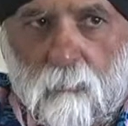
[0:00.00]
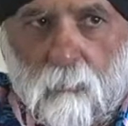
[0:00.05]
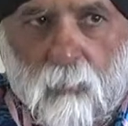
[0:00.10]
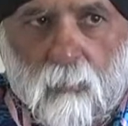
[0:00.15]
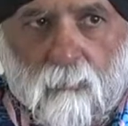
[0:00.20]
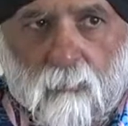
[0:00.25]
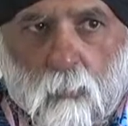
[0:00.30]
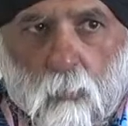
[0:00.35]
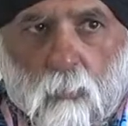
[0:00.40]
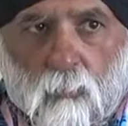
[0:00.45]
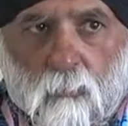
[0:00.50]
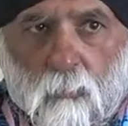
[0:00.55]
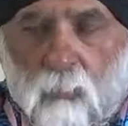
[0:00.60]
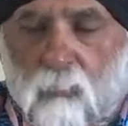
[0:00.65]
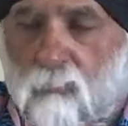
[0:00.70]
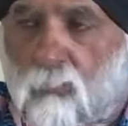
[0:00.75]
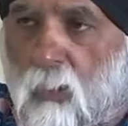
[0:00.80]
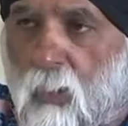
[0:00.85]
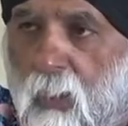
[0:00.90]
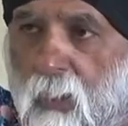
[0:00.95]
but of course we
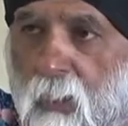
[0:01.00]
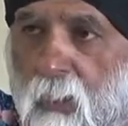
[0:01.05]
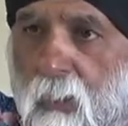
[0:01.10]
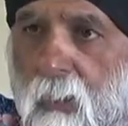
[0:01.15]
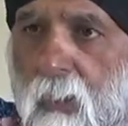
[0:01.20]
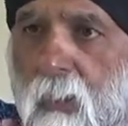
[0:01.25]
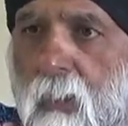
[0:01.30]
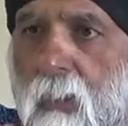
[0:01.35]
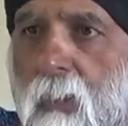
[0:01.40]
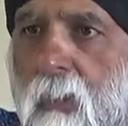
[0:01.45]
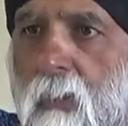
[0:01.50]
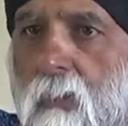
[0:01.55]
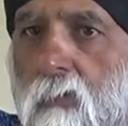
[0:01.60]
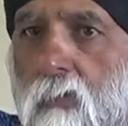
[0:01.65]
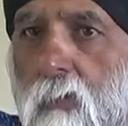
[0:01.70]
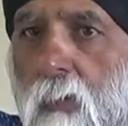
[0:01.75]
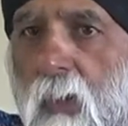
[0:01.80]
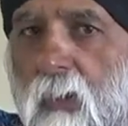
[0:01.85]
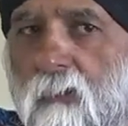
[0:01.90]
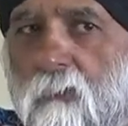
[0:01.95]
try and
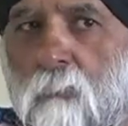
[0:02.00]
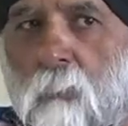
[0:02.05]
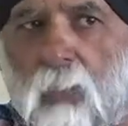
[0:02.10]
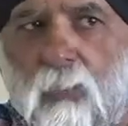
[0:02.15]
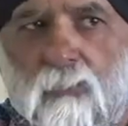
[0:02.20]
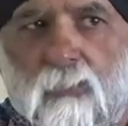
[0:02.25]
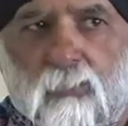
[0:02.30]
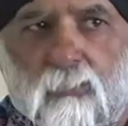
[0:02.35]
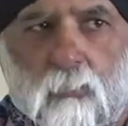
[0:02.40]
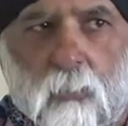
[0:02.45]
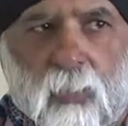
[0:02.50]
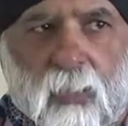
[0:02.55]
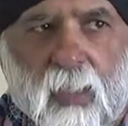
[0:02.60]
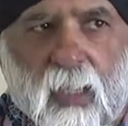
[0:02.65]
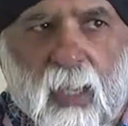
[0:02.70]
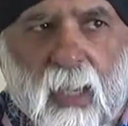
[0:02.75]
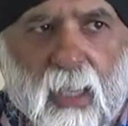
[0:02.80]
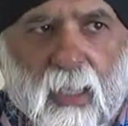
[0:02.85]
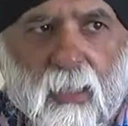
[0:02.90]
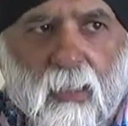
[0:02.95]
do as much as we
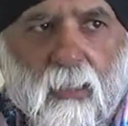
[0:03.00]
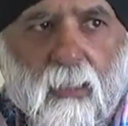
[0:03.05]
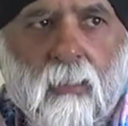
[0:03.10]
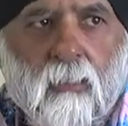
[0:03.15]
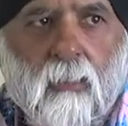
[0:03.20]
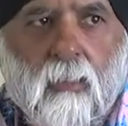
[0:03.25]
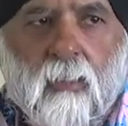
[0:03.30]
can